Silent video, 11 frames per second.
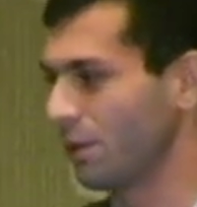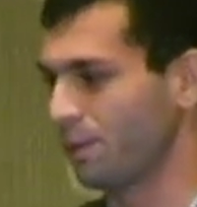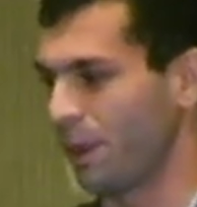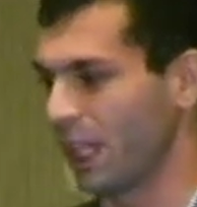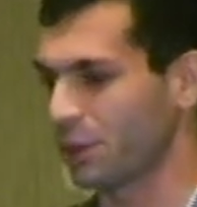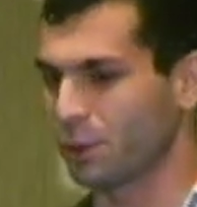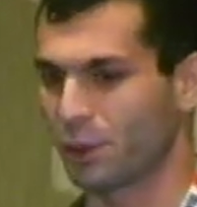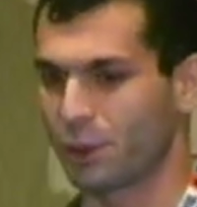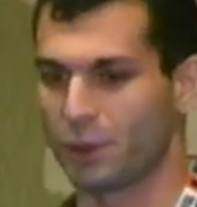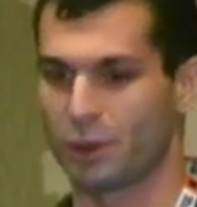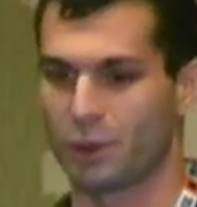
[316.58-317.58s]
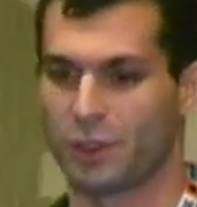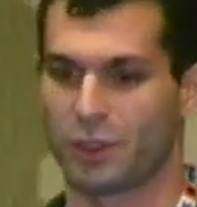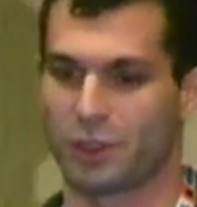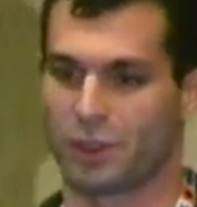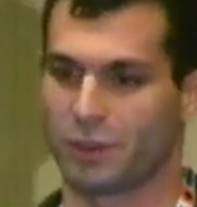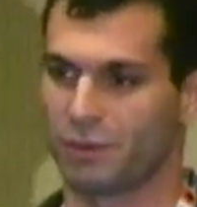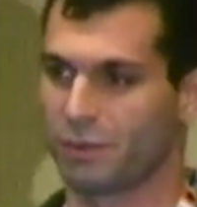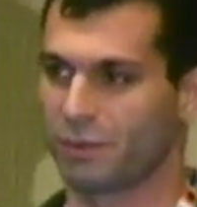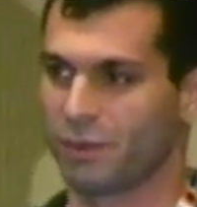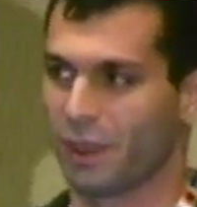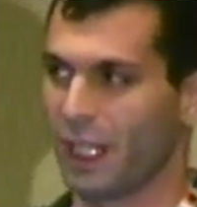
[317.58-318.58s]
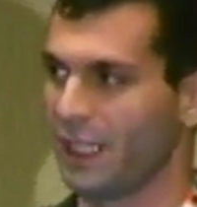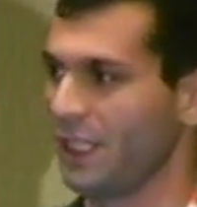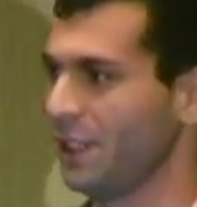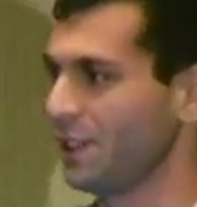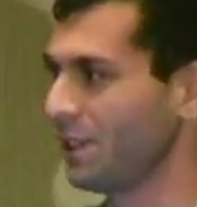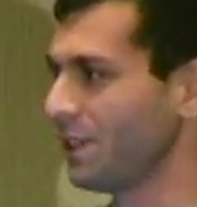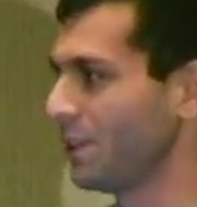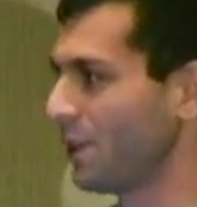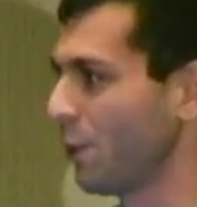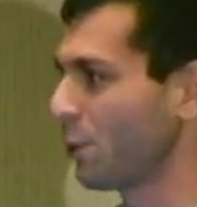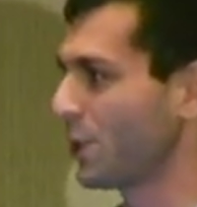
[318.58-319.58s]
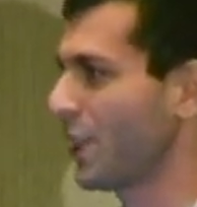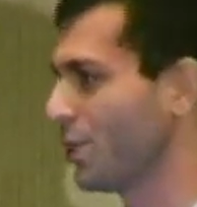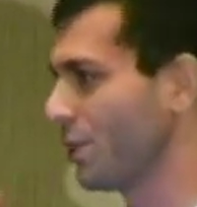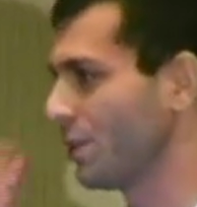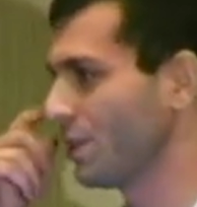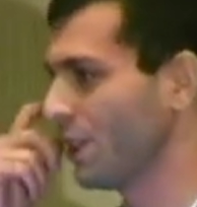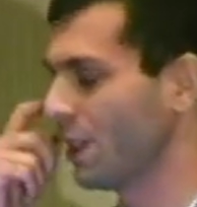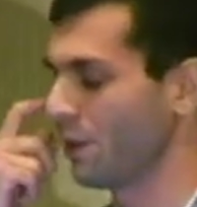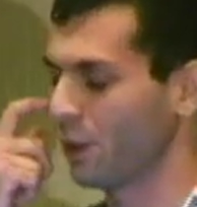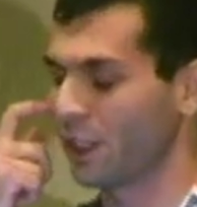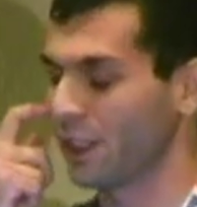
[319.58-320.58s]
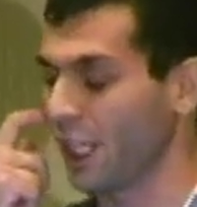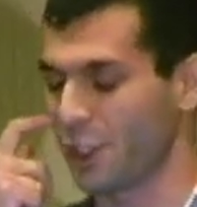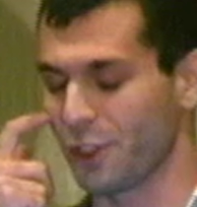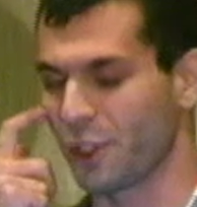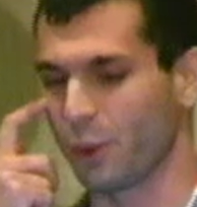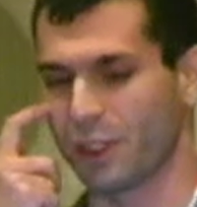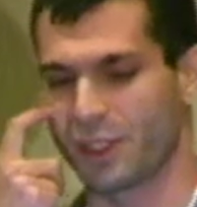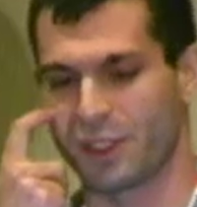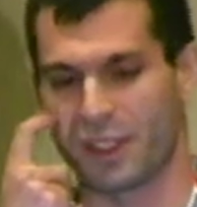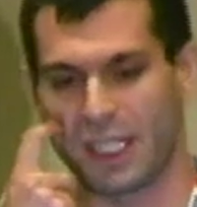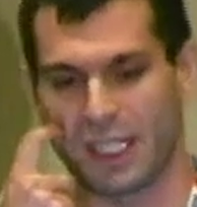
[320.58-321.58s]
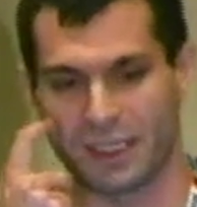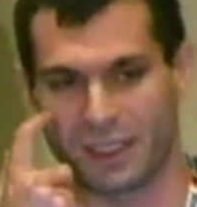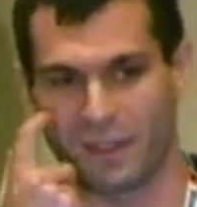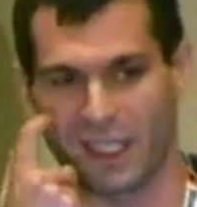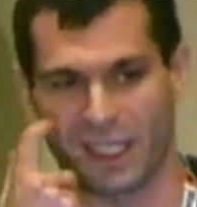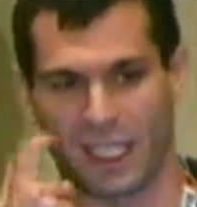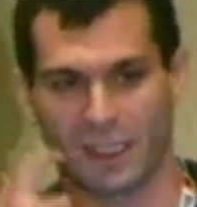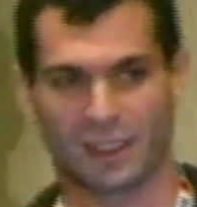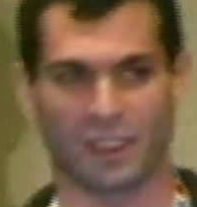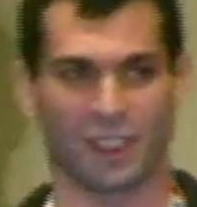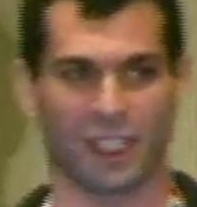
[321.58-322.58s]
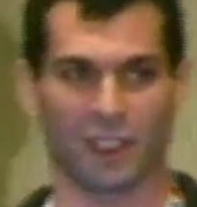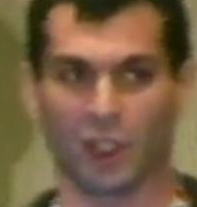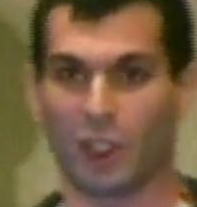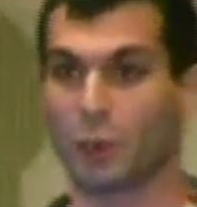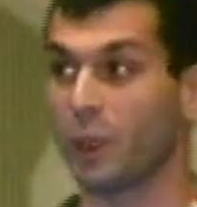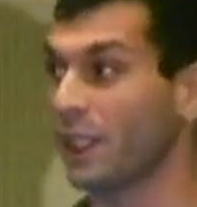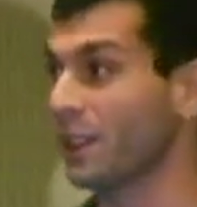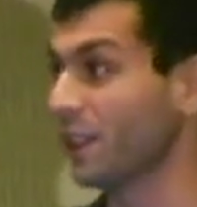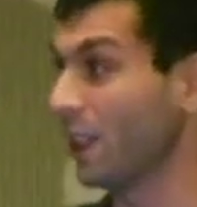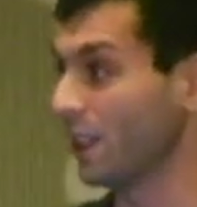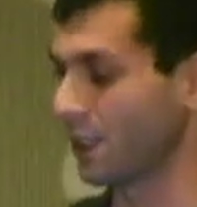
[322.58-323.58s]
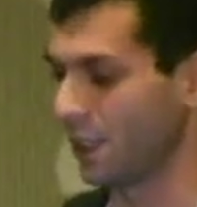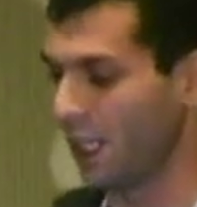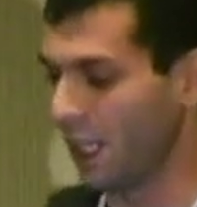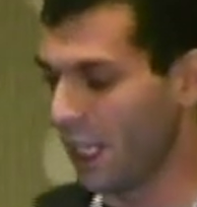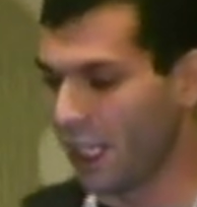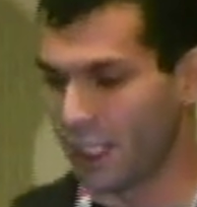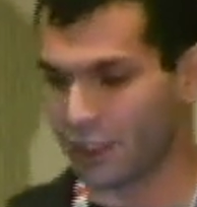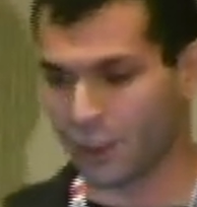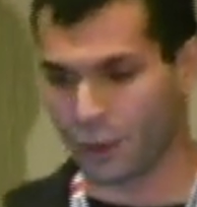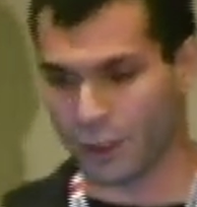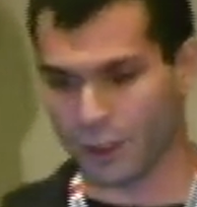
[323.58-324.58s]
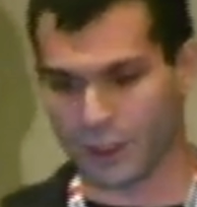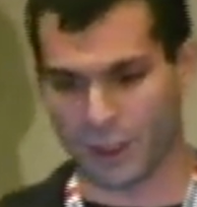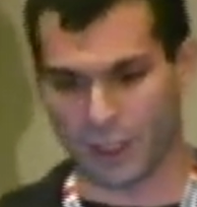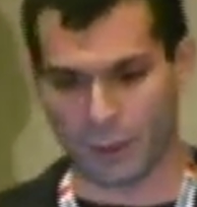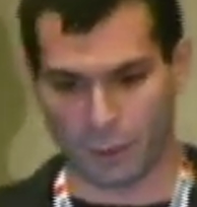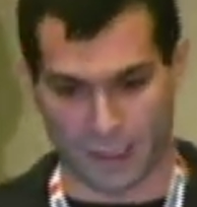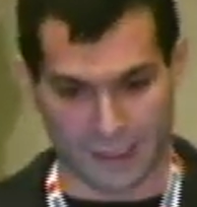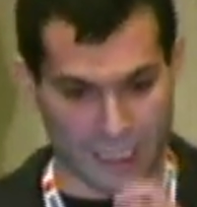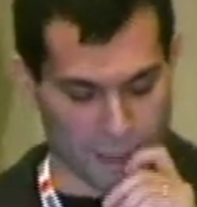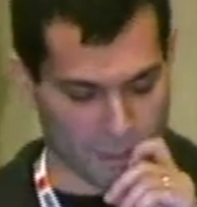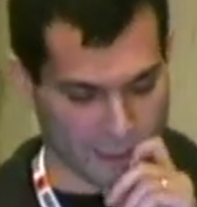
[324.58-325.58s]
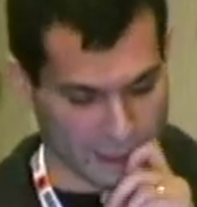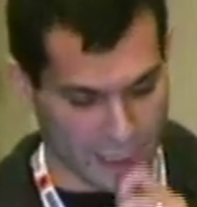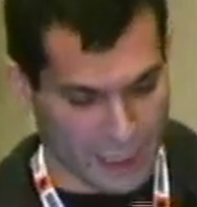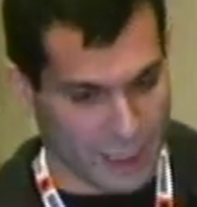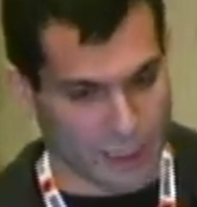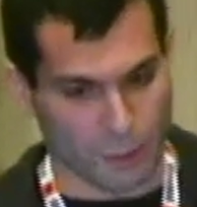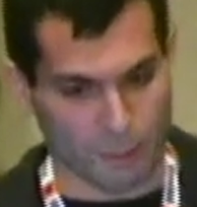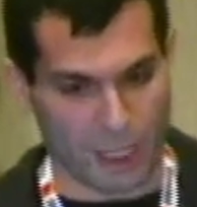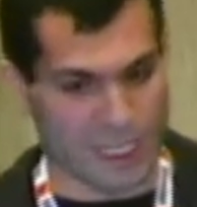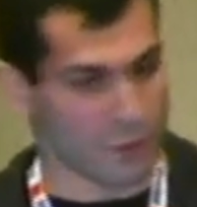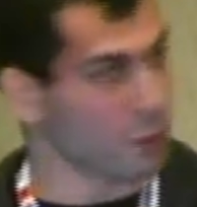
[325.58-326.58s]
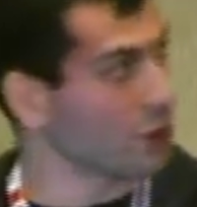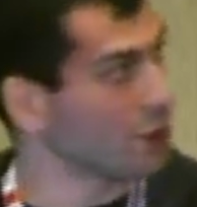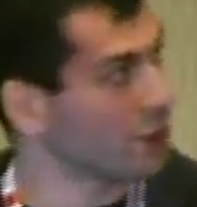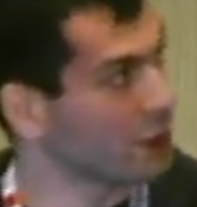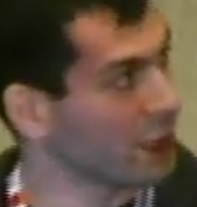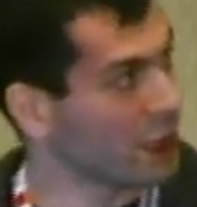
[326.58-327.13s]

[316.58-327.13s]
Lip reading: passwords, IDs, authentication tokens, stuff like that doesn't get logged, well, it does. And so here's a couple examples. Passwords